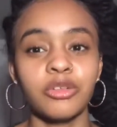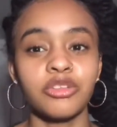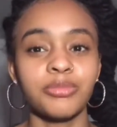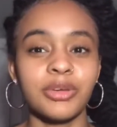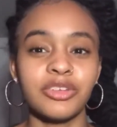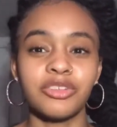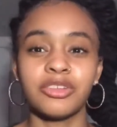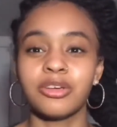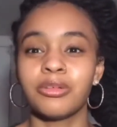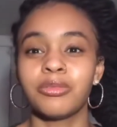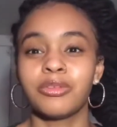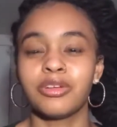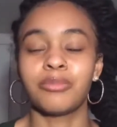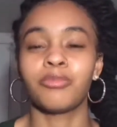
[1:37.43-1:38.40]
especially
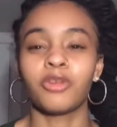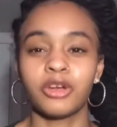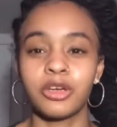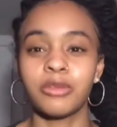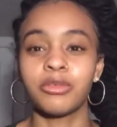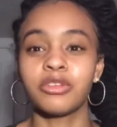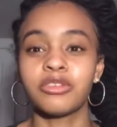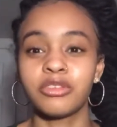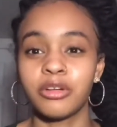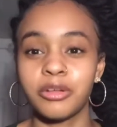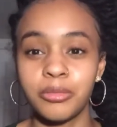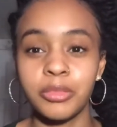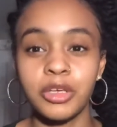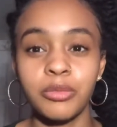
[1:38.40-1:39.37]
when I'm working with
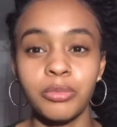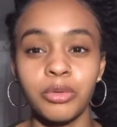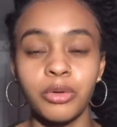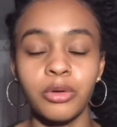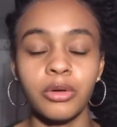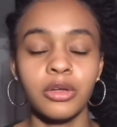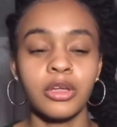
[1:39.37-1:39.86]
certain people,